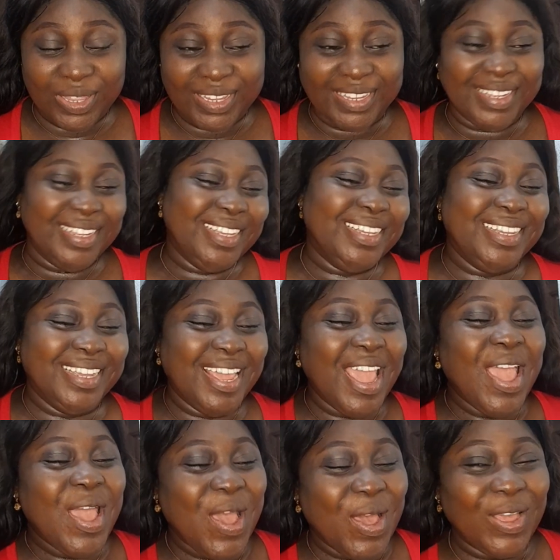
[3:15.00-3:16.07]

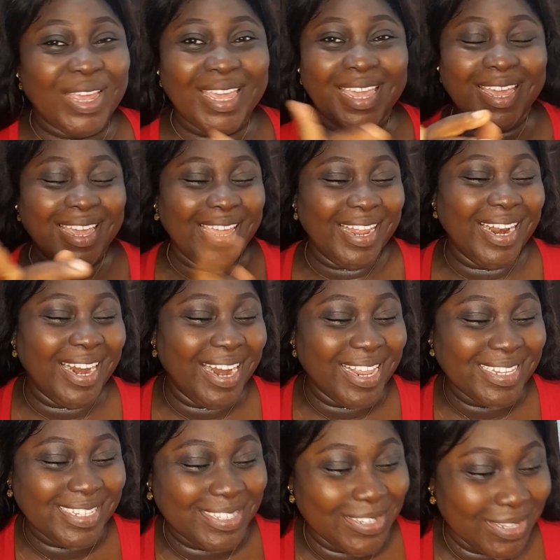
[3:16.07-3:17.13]
Okay,
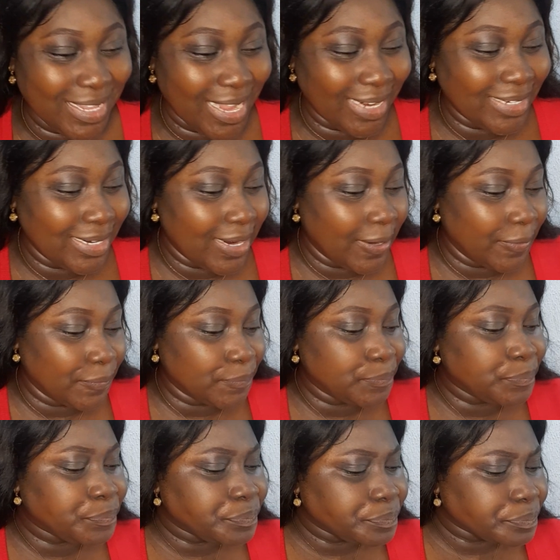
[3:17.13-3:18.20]
let's do that now.
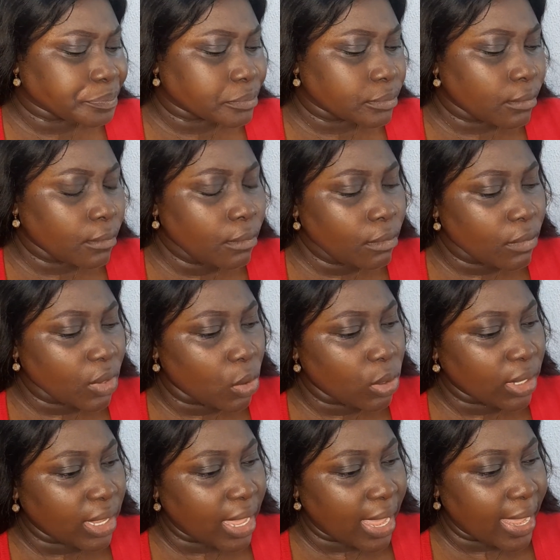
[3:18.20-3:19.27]

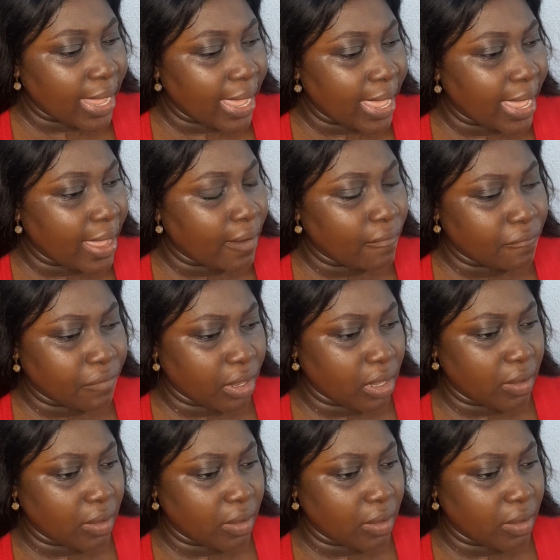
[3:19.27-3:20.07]
Okay, I have